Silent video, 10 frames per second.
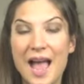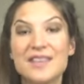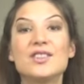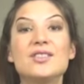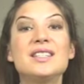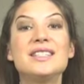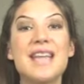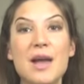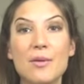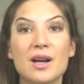And so
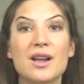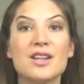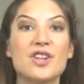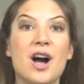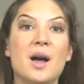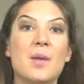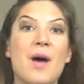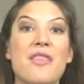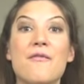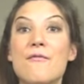today we're going to talk
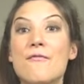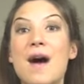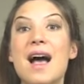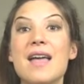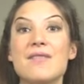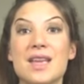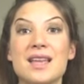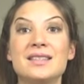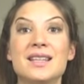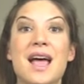about the 5
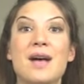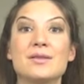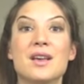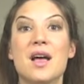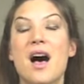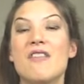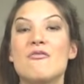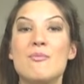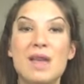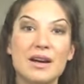ins and outs of
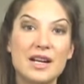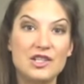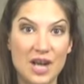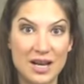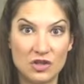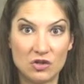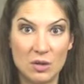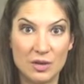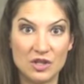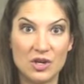Mary Jane
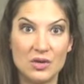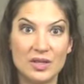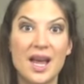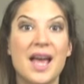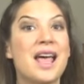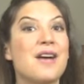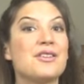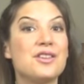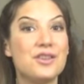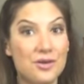stripper shoes and how
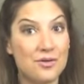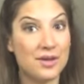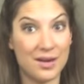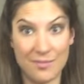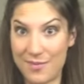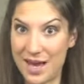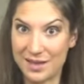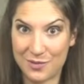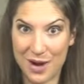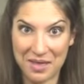you can
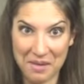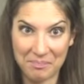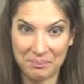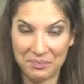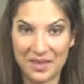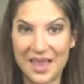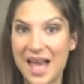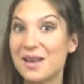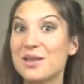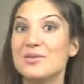best wear them.
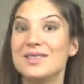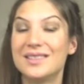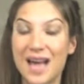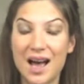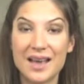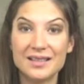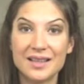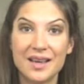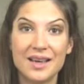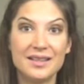That includes size,
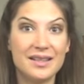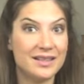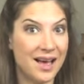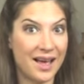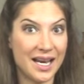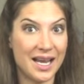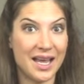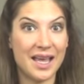design,